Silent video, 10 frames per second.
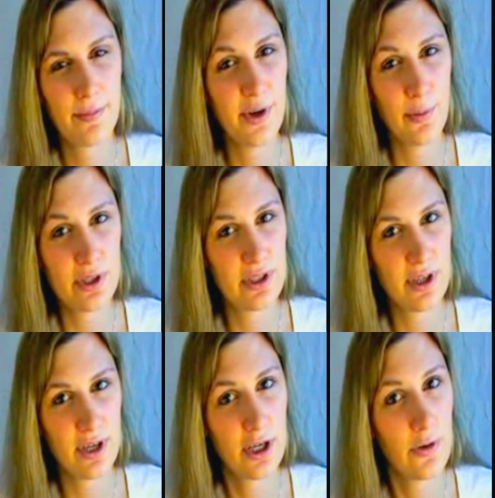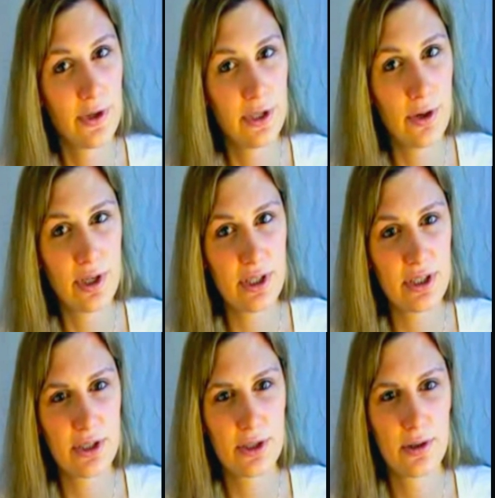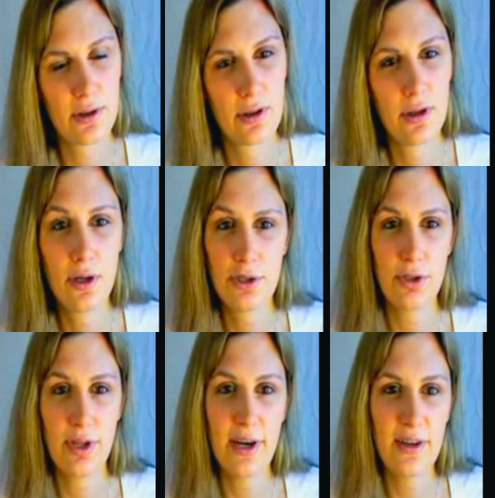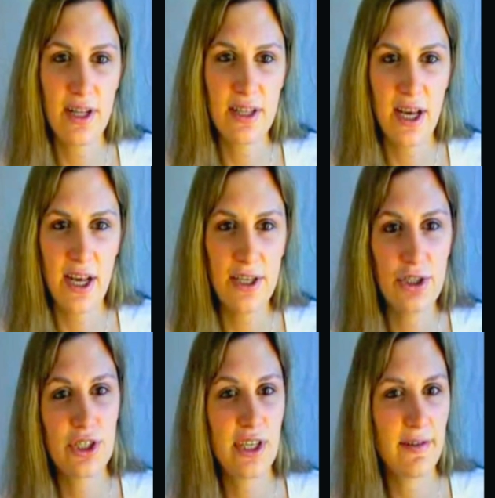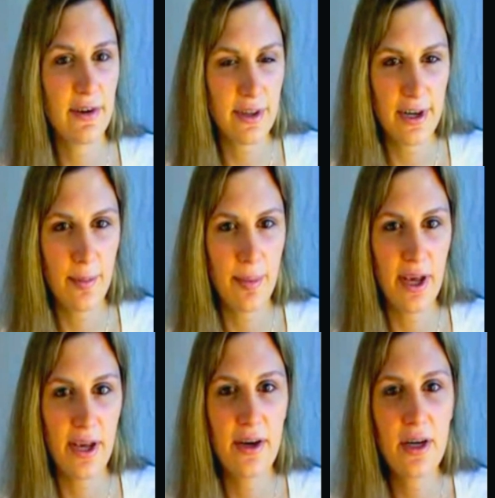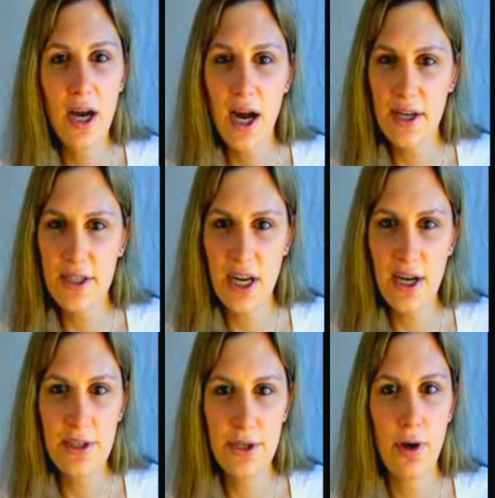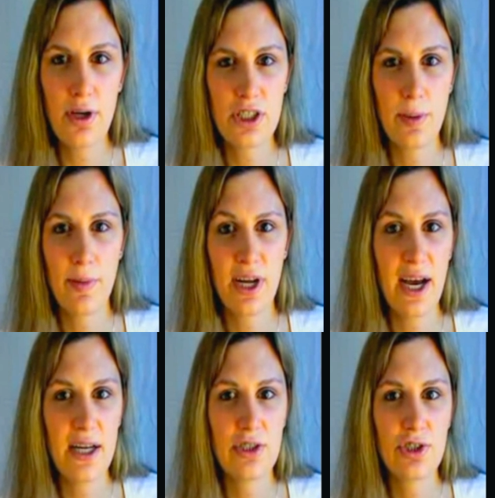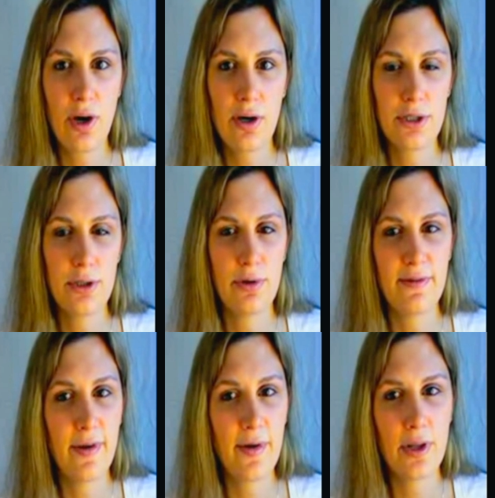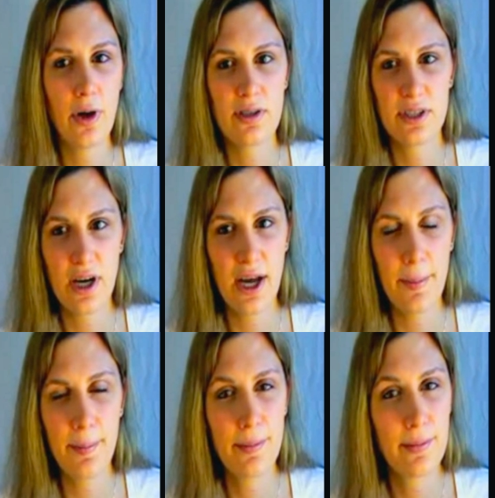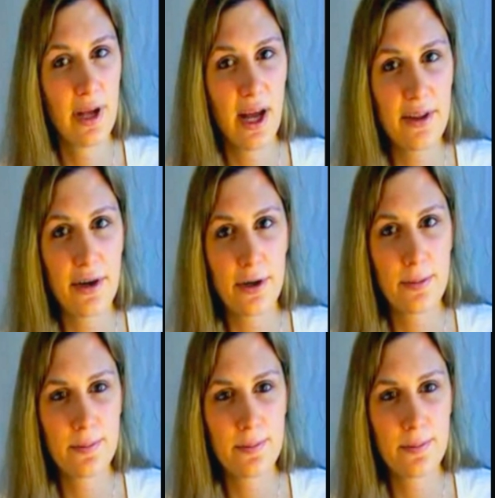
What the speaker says: It wasn't going to go unnoticed. So later that day, just after therapy, I decided to call someone I hadn't talked to in a very long time, Heather.